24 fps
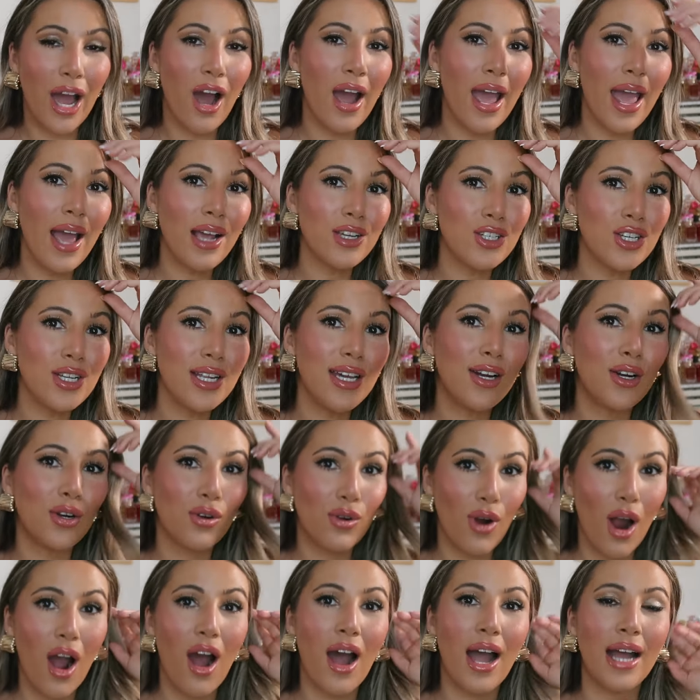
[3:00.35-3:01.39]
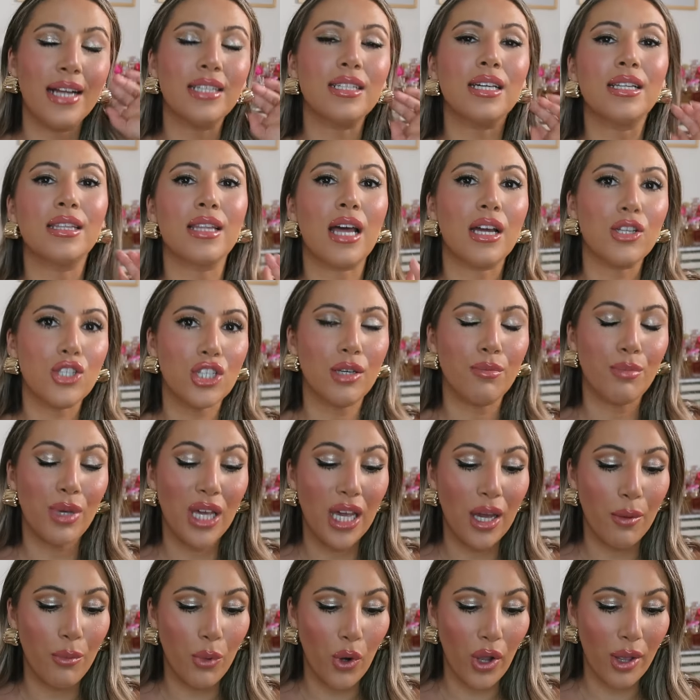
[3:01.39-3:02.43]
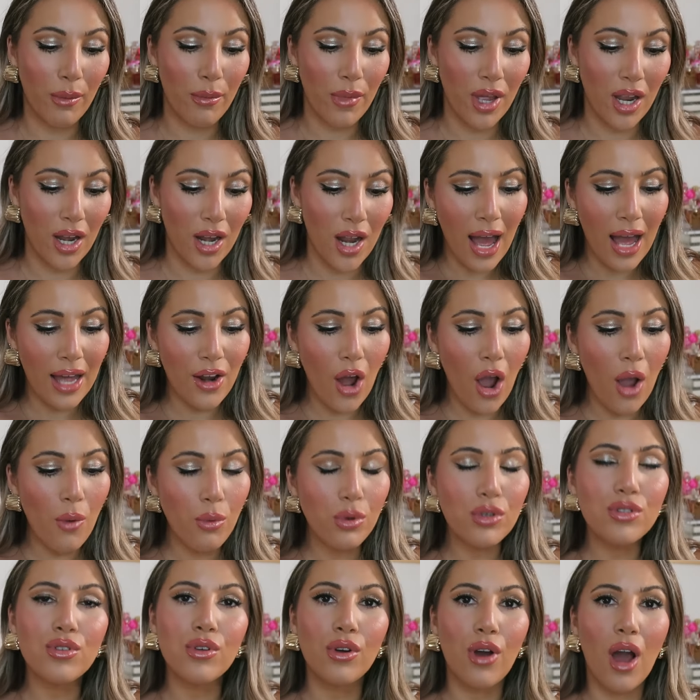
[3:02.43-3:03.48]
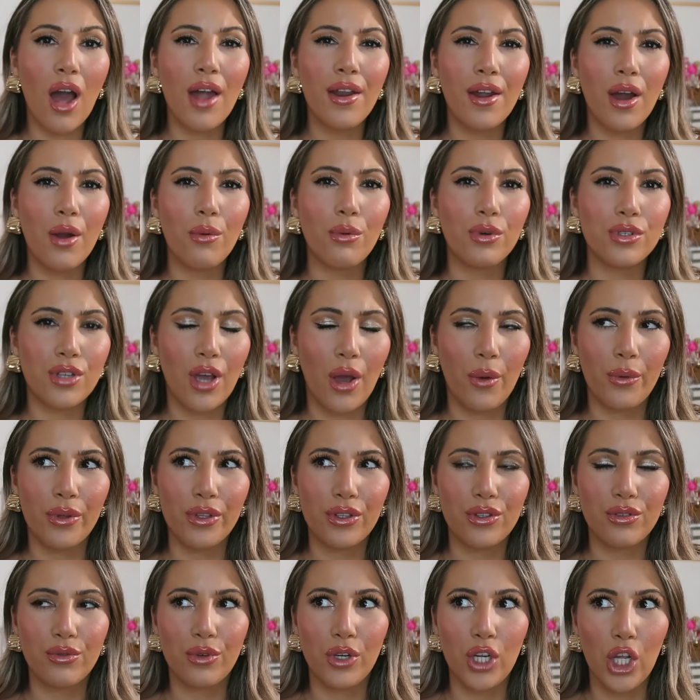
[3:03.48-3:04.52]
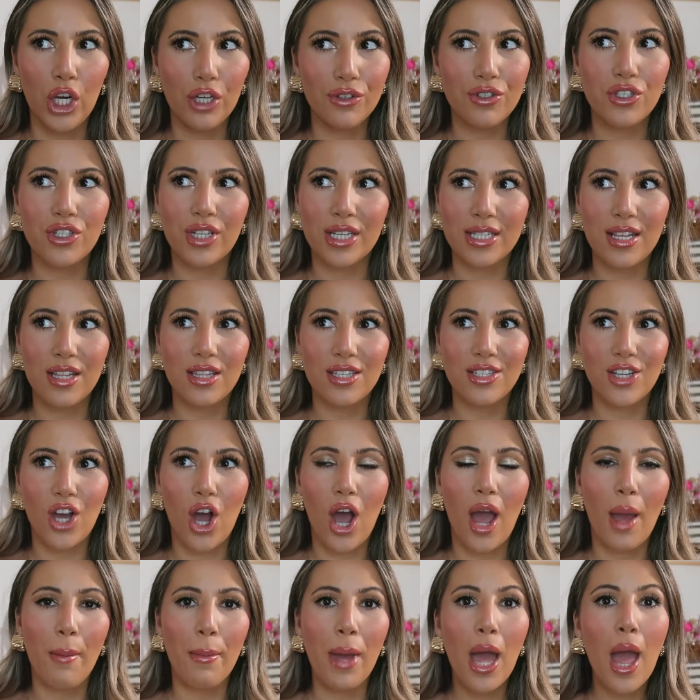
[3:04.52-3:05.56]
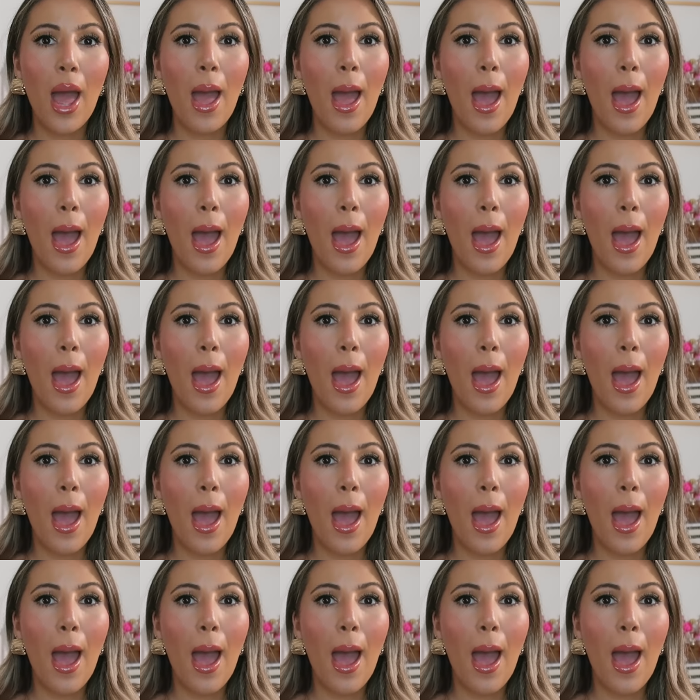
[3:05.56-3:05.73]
I actually cried in that GP appointment. And I was going through a lot of stress at the time.